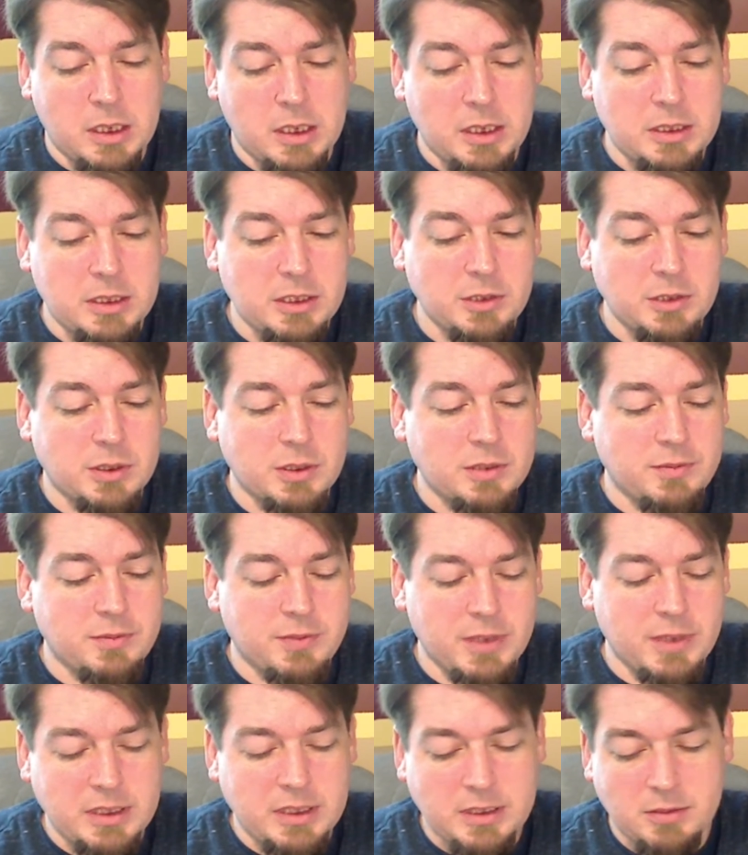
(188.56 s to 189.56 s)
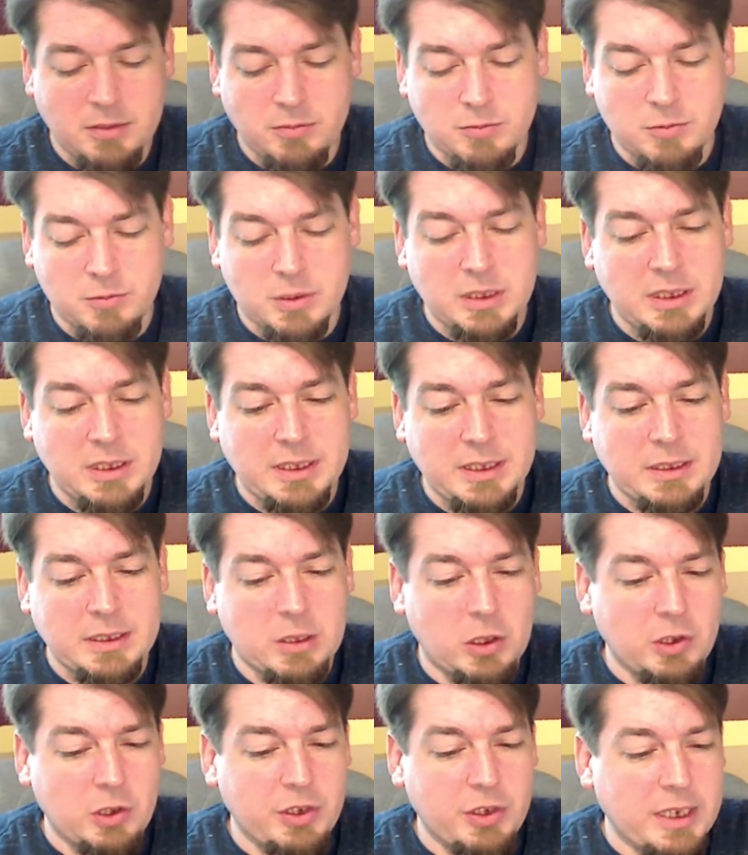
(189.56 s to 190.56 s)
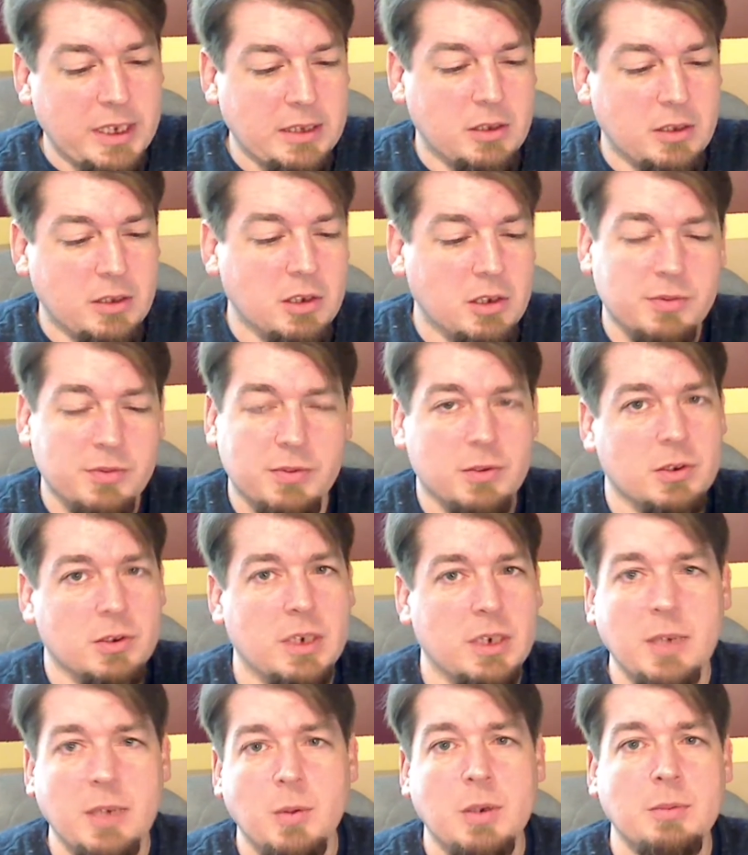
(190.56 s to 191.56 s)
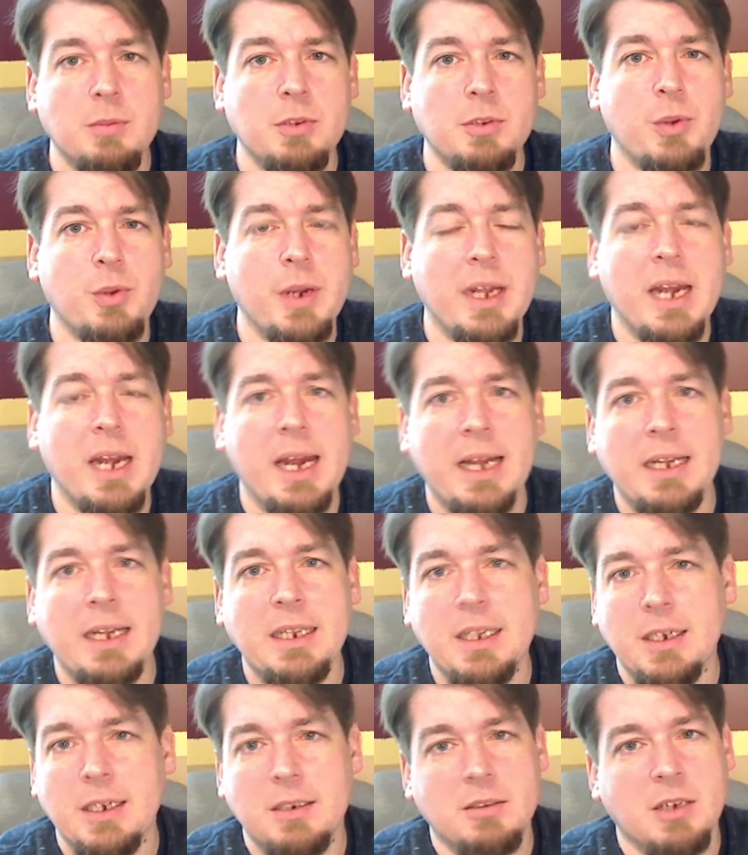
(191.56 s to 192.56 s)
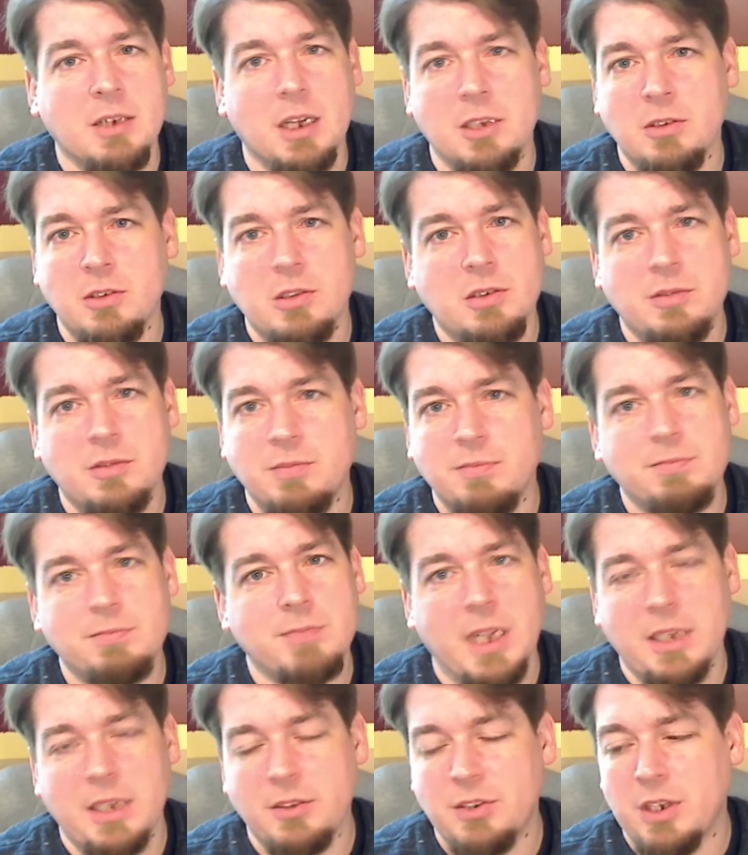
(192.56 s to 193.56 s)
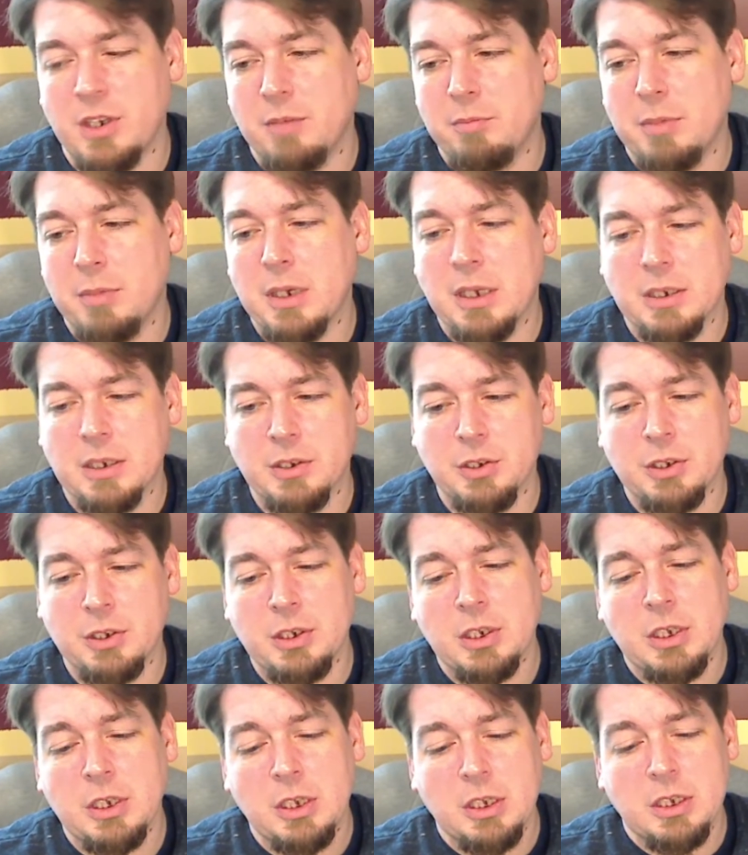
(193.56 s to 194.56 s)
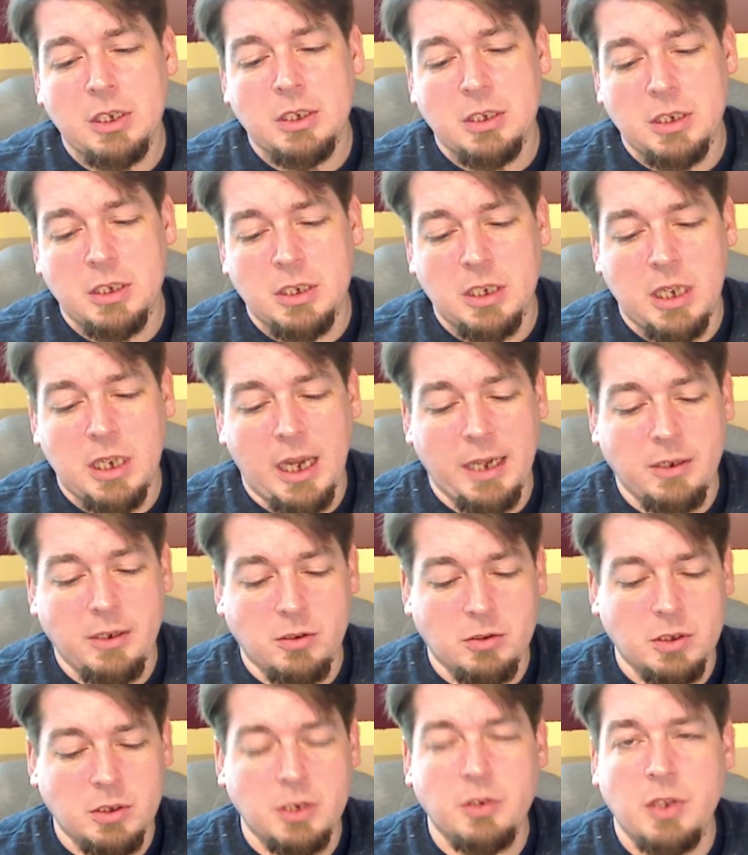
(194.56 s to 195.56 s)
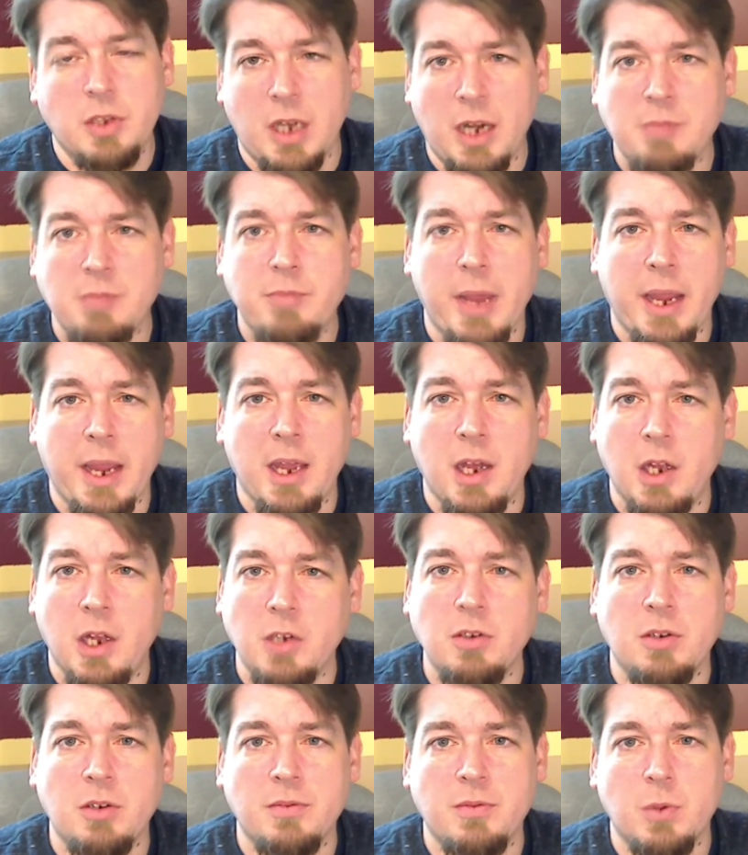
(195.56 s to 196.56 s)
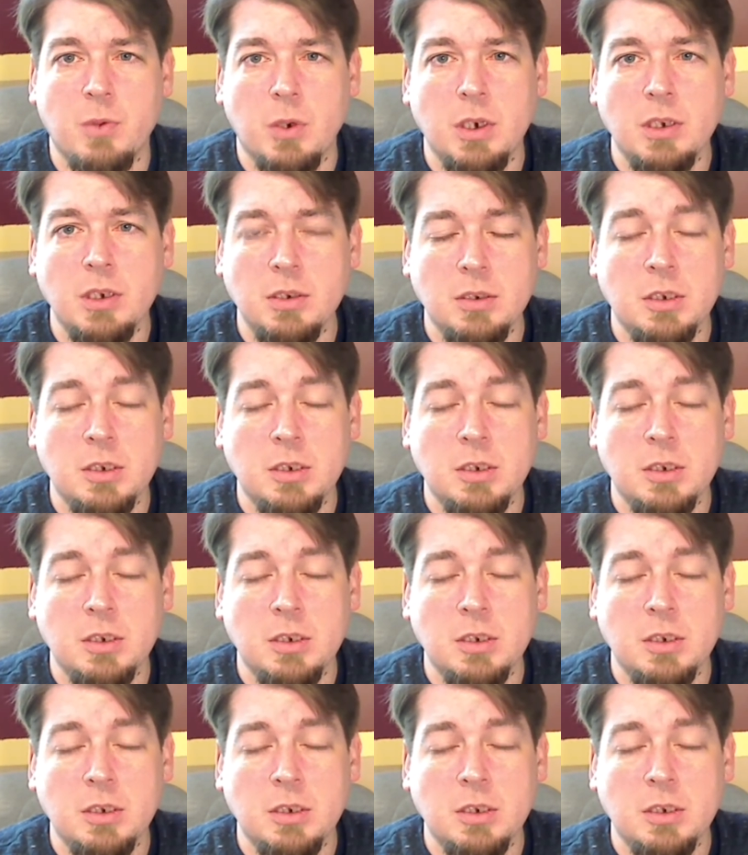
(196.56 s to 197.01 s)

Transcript: you can find it really all day long for anywhere between 80 and 100 and some bucks. I don't know that I'd pay 100 for it.